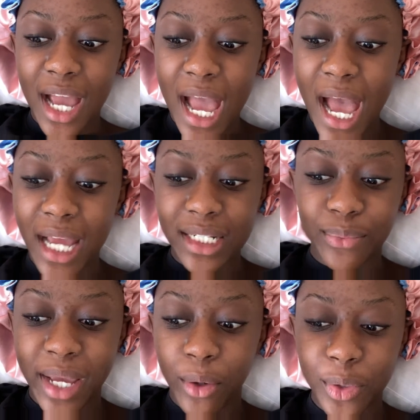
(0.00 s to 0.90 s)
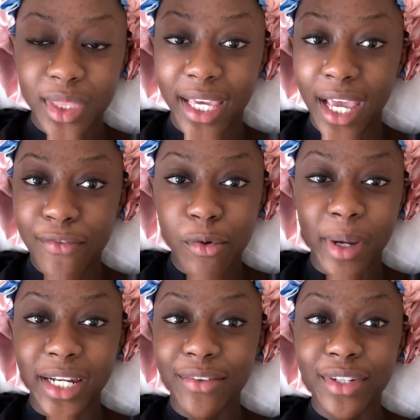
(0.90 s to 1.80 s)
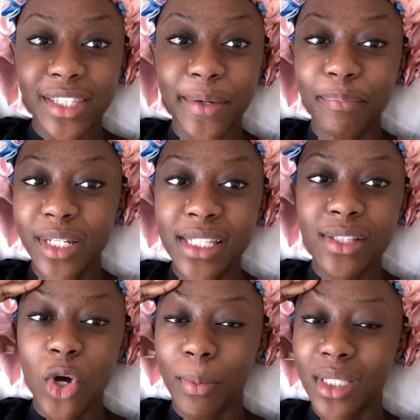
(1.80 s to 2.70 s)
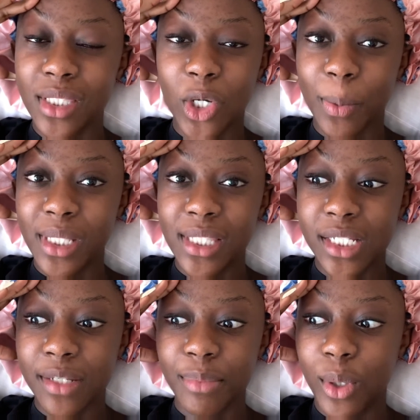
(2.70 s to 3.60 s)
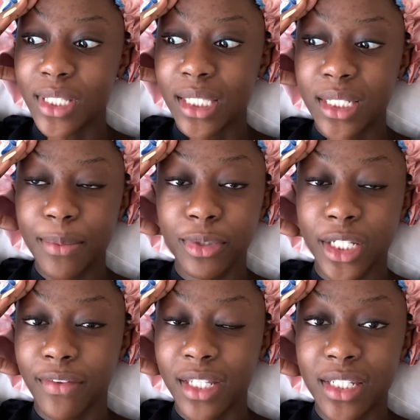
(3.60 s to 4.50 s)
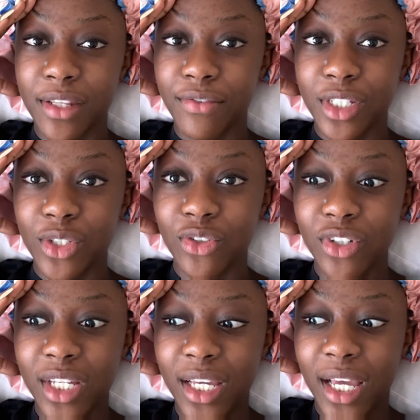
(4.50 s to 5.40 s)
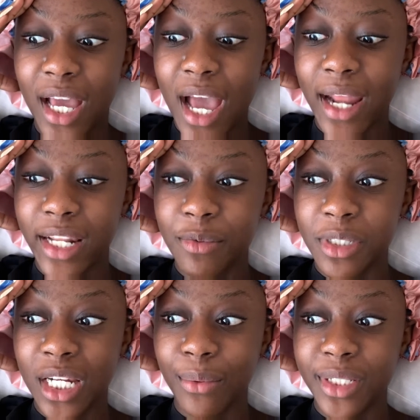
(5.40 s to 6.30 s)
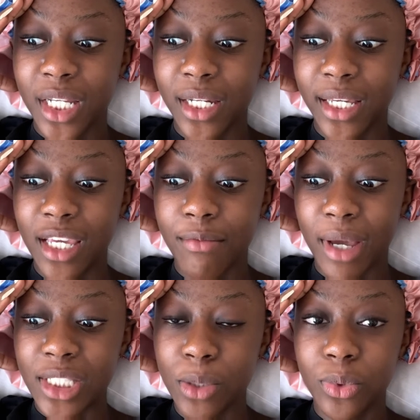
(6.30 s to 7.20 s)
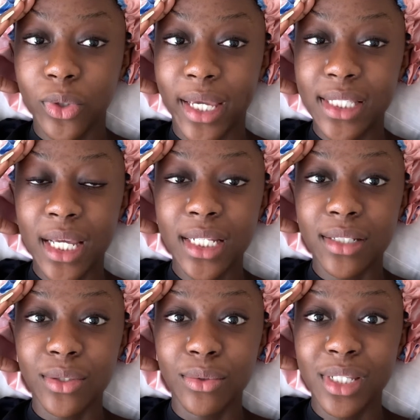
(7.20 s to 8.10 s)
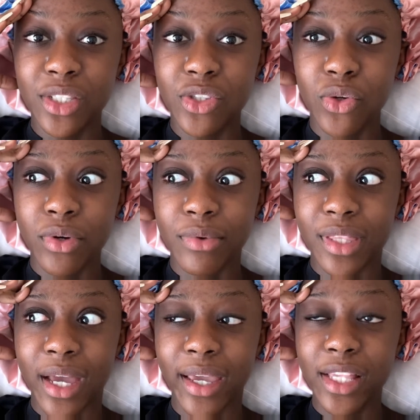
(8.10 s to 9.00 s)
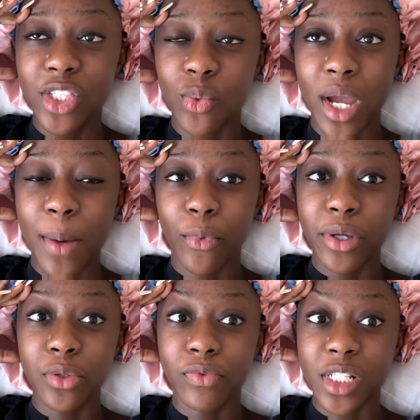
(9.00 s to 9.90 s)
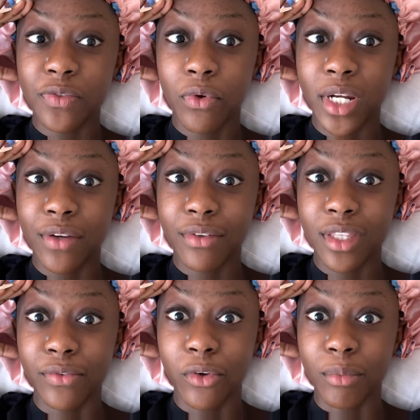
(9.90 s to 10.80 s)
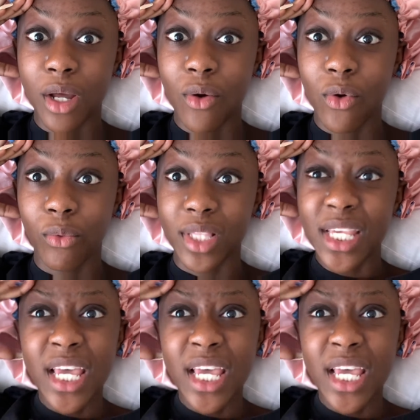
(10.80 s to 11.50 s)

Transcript: and where I got the hair from and everything, please comment in the comment section, because I didn't put any of that in the video. And especially when Chanda came, I stopped talking, started doing story with her. Hence why I'm going to fast forward everything from now onwards,